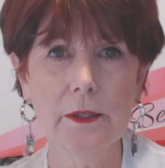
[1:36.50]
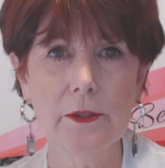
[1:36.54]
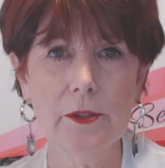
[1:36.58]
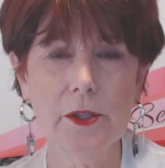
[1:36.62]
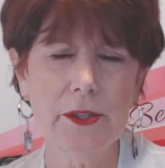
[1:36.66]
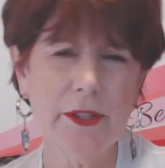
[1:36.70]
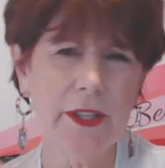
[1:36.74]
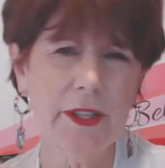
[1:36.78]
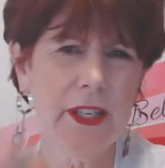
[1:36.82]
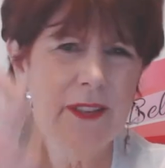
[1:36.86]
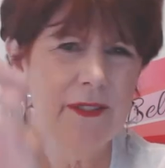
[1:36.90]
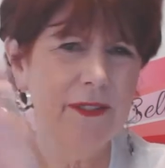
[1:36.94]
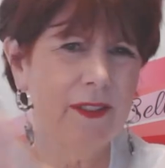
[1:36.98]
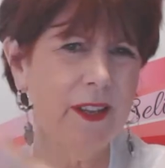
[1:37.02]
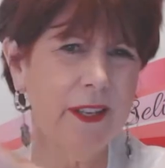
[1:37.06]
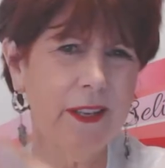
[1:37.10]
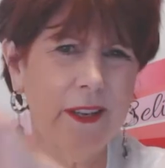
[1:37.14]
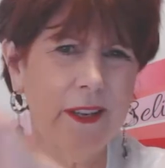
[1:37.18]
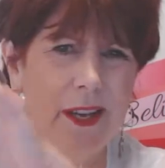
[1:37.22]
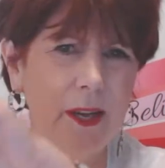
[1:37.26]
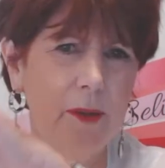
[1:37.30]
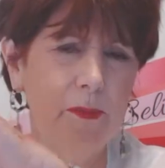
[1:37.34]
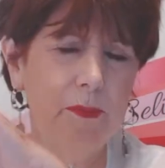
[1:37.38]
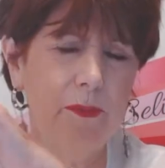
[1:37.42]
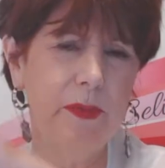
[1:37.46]
just think of like
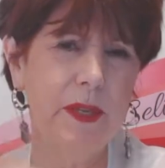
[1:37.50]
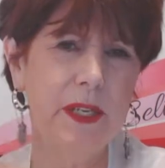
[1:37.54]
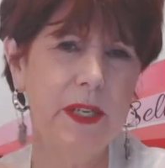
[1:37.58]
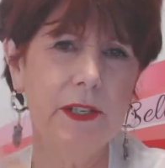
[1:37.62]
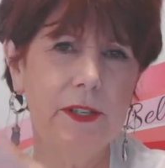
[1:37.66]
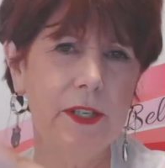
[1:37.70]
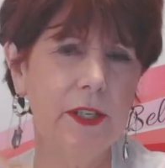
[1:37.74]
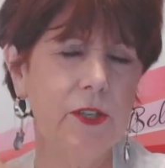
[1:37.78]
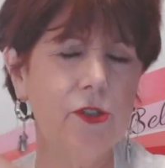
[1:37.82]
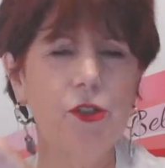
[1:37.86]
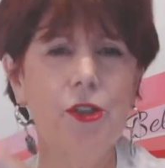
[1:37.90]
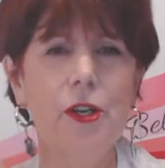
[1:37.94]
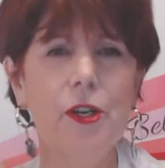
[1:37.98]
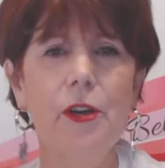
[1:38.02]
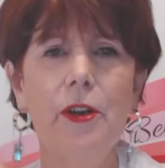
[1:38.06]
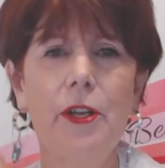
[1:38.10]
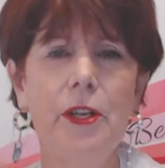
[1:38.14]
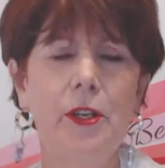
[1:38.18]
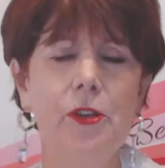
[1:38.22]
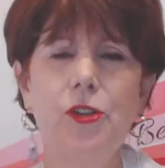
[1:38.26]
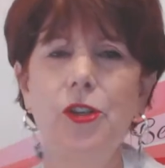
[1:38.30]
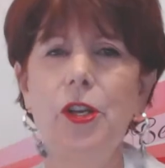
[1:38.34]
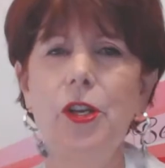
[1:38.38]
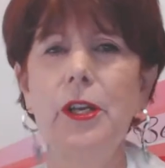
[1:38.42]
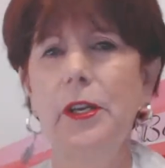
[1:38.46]
you had a big dictionary
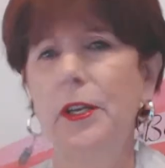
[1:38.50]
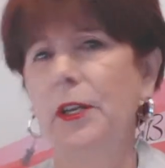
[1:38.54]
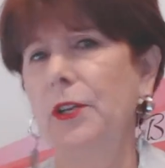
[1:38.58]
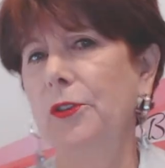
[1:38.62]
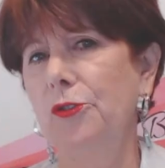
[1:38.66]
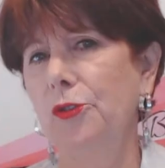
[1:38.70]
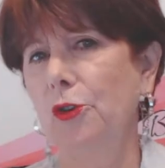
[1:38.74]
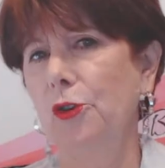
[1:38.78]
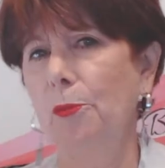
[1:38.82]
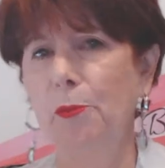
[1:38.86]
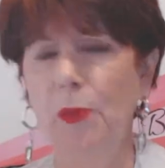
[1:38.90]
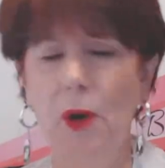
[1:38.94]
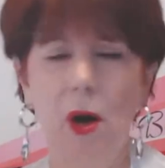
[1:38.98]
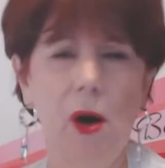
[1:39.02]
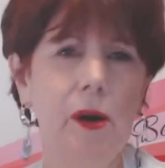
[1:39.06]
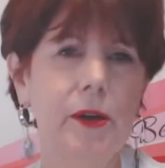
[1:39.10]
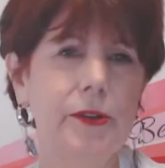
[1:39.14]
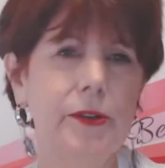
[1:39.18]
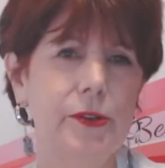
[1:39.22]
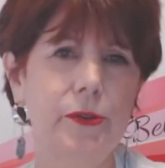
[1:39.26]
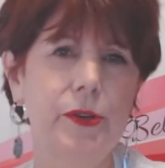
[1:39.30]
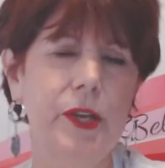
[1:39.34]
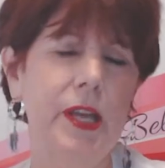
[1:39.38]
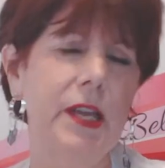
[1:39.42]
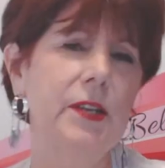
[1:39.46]
and you shake it into a
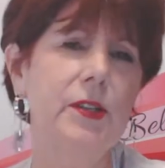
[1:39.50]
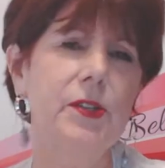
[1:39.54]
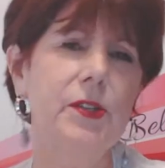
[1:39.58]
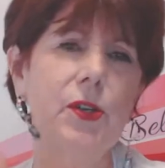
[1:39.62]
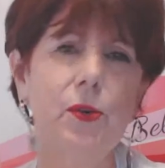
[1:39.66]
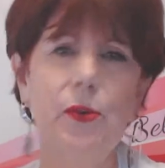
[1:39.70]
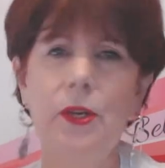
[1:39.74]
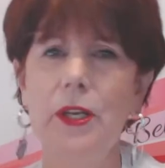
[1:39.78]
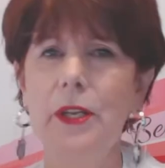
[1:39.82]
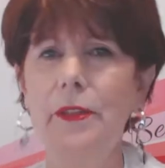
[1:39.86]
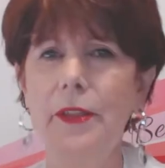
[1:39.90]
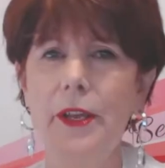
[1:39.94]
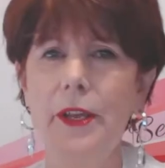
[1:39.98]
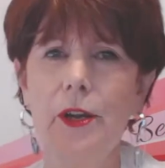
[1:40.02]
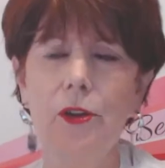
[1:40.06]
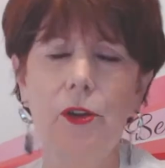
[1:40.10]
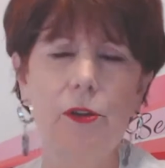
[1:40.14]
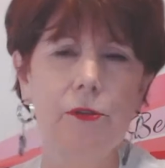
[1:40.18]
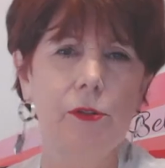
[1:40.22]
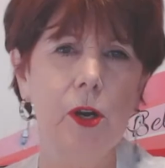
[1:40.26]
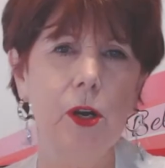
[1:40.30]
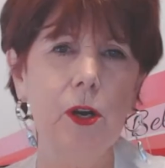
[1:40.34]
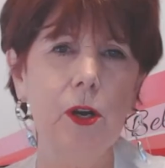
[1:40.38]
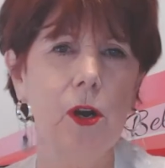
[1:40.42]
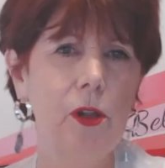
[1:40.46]
box. Okay, so in there
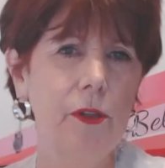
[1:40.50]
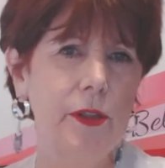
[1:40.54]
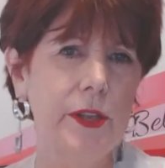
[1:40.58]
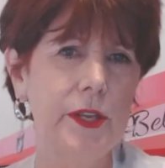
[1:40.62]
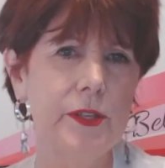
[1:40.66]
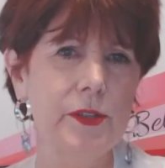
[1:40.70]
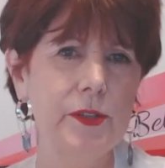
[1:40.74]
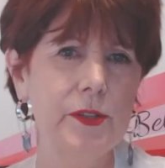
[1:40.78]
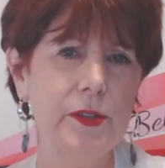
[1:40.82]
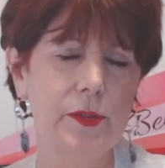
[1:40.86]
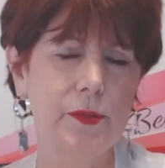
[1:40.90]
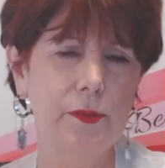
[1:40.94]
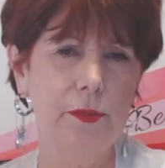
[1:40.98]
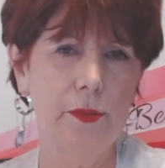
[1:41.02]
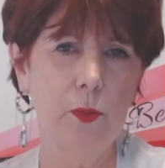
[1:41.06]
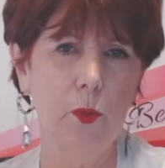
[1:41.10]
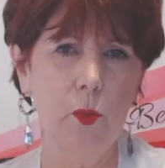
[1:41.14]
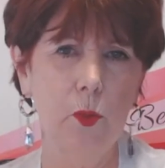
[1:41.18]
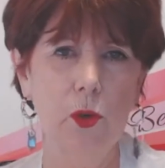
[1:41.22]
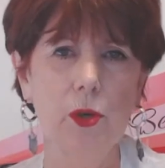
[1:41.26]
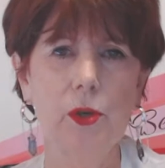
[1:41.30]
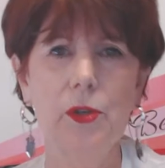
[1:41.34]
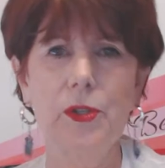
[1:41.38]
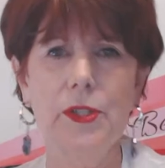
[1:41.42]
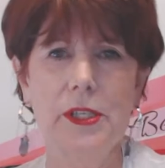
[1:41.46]
you've got all these
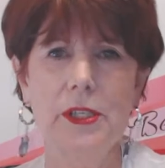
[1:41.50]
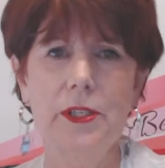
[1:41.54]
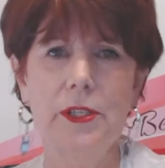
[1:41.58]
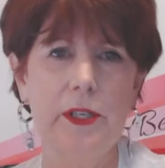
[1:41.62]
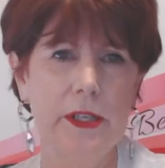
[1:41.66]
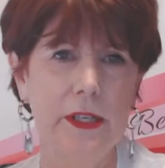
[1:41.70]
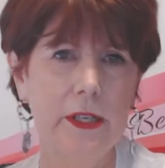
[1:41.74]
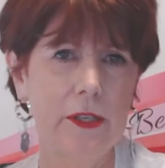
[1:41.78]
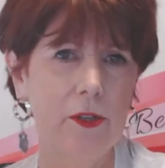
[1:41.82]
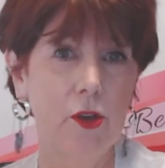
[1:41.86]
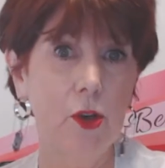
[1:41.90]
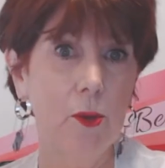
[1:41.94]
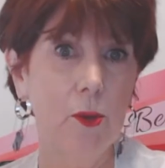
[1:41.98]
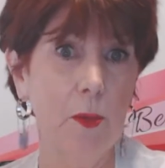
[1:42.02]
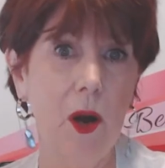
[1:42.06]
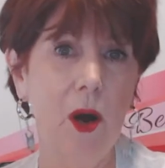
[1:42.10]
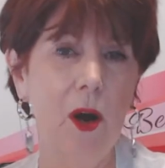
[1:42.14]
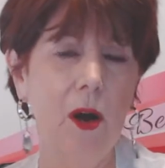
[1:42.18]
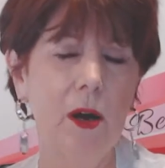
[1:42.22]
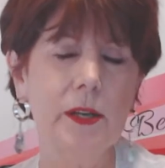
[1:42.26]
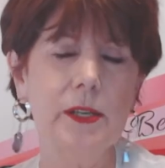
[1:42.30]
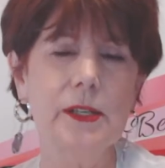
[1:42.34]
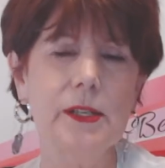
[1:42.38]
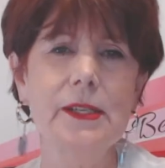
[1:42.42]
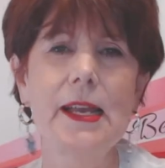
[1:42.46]
words in your
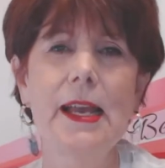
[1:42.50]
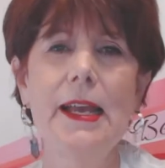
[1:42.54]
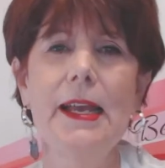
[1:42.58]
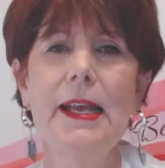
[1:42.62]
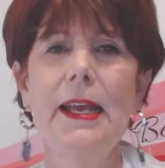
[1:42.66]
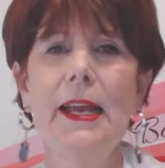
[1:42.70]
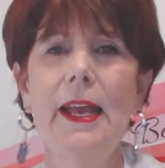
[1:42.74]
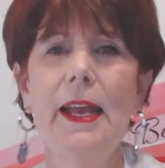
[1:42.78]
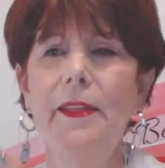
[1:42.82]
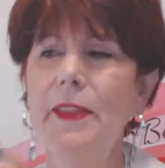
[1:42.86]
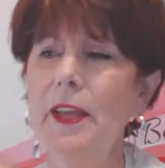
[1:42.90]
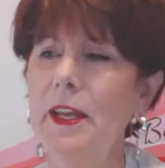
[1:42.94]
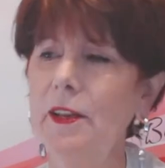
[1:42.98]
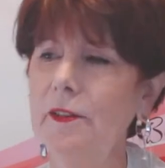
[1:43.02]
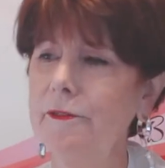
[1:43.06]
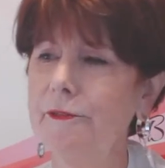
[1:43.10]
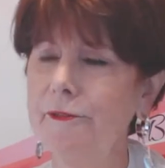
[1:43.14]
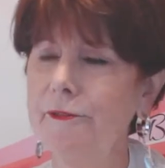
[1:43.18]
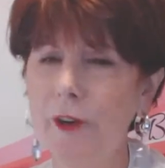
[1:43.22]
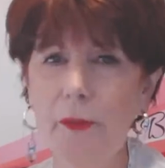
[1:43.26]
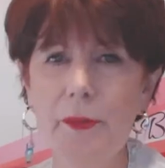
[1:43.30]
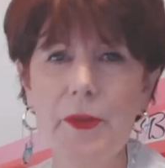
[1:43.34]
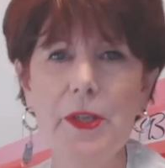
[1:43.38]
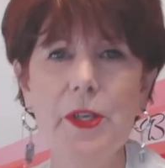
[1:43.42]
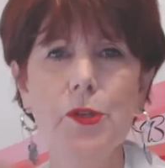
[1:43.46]
box. And then
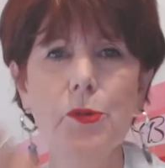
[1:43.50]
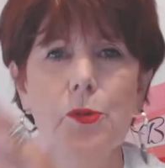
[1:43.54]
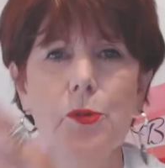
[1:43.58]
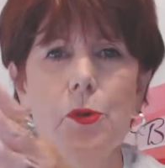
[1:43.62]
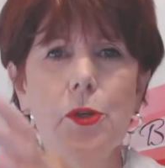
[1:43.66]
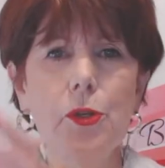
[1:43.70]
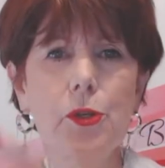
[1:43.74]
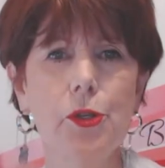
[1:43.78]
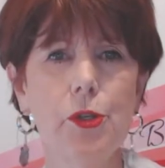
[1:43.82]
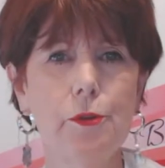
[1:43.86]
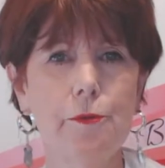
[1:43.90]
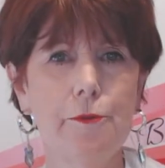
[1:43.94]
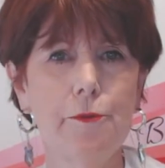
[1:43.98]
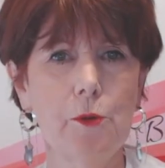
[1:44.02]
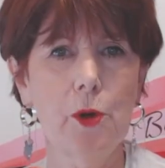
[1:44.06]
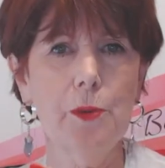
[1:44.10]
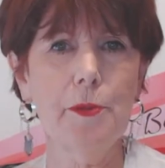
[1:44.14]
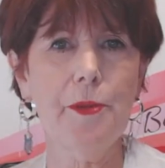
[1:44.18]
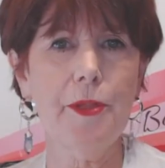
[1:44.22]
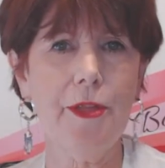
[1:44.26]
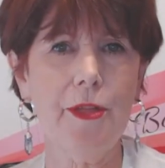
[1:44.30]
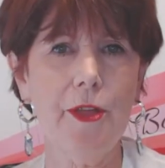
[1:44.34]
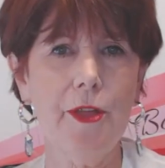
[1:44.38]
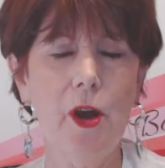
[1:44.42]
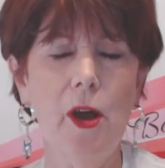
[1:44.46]
from these words you
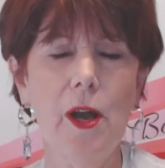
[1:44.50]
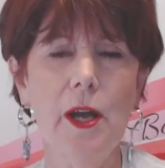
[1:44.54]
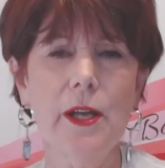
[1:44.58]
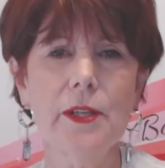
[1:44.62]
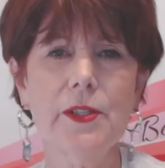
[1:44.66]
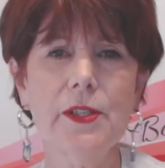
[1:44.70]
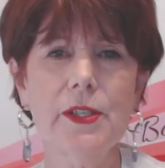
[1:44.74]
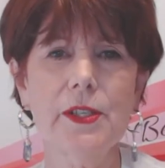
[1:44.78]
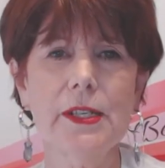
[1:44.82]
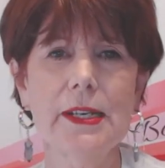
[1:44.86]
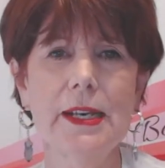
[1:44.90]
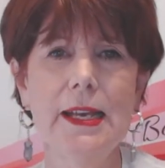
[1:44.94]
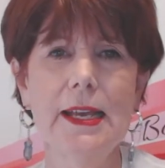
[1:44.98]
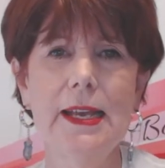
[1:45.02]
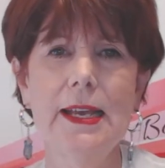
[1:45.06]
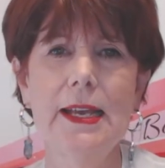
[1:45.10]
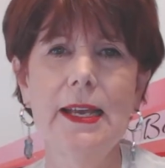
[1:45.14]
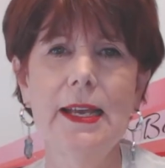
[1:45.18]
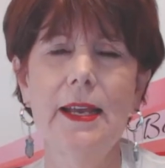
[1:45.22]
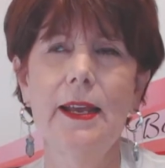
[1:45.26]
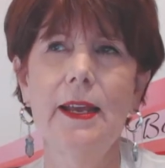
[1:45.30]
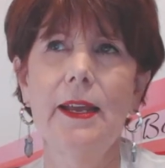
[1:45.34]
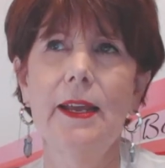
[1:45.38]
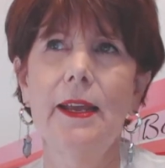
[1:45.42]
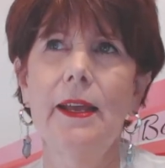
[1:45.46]
form thoughts.
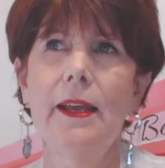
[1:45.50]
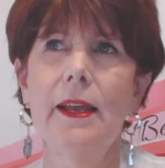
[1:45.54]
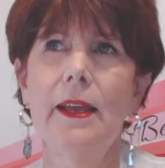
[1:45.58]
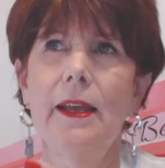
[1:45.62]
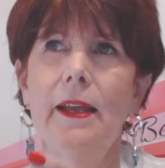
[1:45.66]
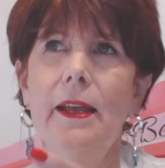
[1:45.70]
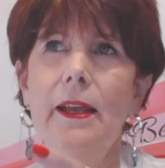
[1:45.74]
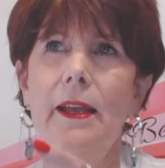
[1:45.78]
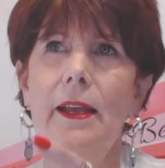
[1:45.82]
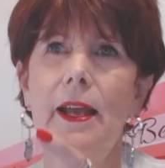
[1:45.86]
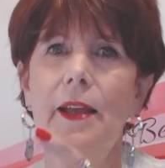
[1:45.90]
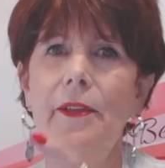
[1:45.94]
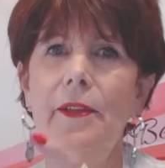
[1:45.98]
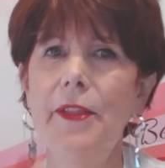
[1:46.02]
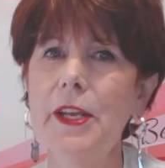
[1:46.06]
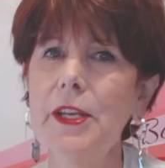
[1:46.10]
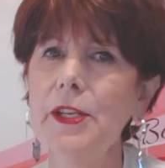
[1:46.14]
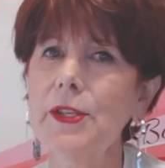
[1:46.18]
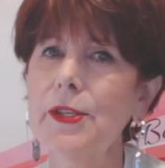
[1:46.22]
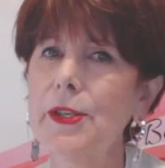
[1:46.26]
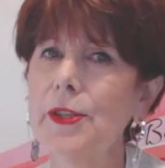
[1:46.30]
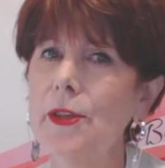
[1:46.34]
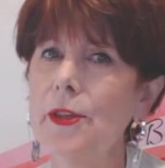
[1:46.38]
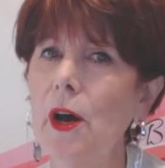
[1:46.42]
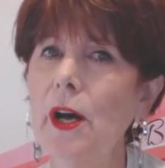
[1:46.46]
And
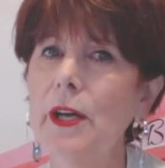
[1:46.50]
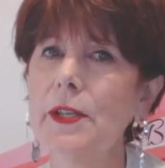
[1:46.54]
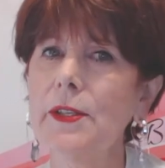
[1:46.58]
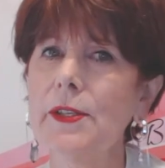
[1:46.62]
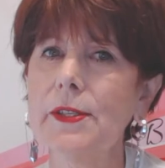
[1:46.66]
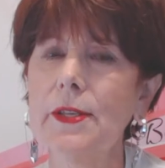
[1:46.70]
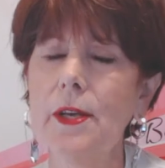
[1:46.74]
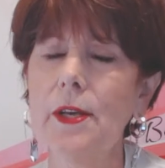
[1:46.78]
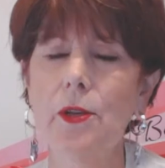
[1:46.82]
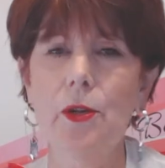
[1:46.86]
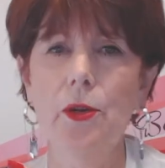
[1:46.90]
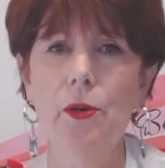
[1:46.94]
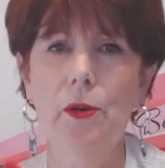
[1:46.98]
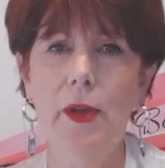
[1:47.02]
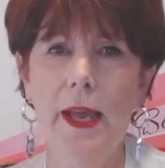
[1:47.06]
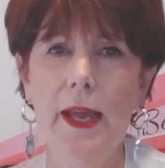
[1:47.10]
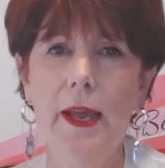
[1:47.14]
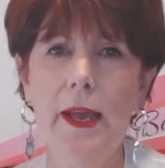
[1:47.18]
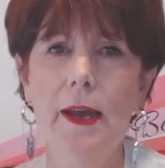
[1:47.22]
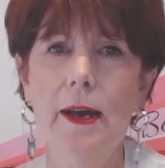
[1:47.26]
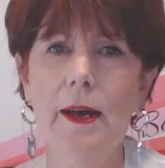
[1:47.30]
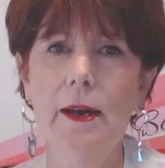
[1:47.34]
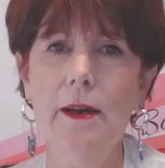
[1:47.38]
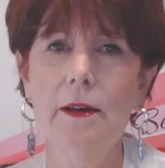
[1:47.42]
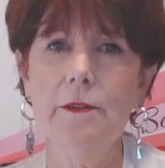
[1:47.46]
these thoughts that you
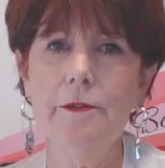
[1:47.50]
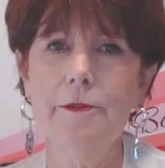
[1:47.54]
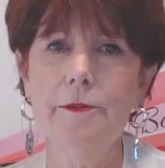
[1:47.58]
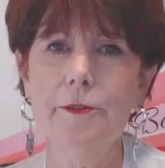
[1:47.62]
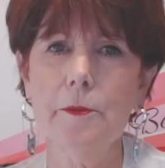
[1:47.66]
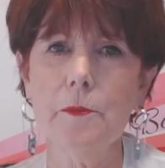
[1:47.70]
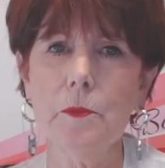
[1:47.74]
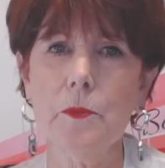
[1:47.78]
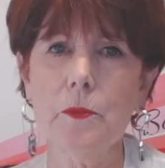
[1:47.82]
have,